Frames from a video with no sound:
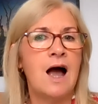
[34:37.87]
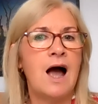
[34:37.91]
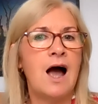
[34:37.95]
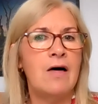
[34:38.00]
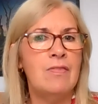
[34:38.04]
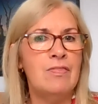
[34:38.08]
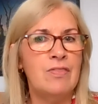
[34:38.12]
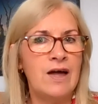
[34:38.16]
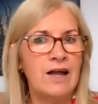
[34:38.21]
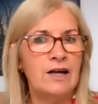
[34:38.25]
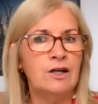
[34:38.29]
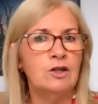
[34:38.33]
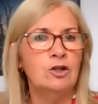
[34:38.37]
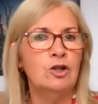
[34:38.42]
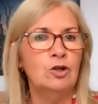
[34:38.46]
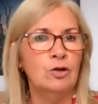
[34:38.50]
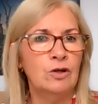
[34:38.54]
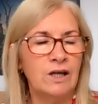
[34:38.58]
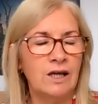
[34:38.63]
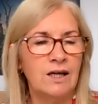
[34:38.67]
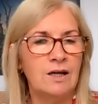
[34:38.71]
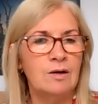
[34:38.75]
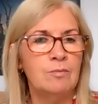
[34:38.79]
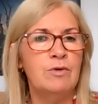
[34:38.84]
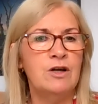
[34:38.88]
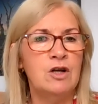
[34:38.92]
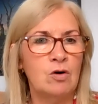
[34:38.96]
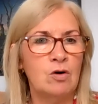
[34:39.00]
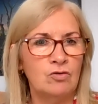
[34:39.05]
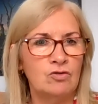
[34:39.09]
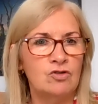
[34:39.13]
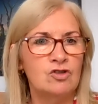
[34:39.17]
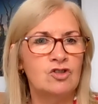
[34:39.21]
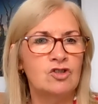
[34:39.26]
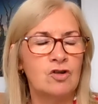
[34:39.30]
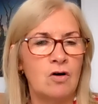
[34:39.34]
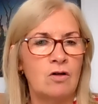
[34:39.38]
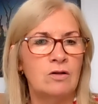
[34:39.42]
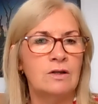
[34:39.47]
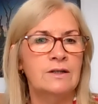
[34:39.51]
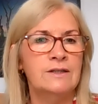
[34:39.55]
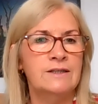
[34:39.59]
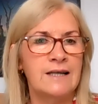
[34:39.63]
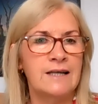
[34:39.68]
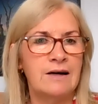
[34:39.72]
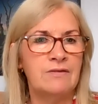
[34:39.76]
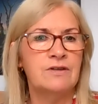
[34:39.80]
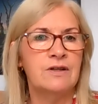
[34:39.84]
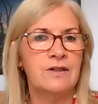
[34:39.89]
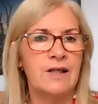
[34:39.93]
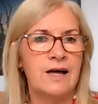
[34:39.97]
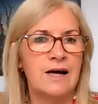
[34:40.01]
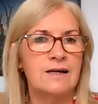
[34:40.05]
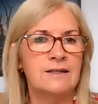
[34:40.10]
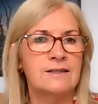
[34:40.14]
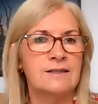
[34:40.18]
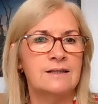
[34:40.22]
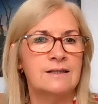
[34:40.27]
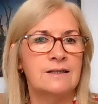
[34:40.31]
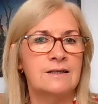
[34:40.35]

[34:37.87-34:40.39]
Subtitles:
and then looking beyond Scotland after that.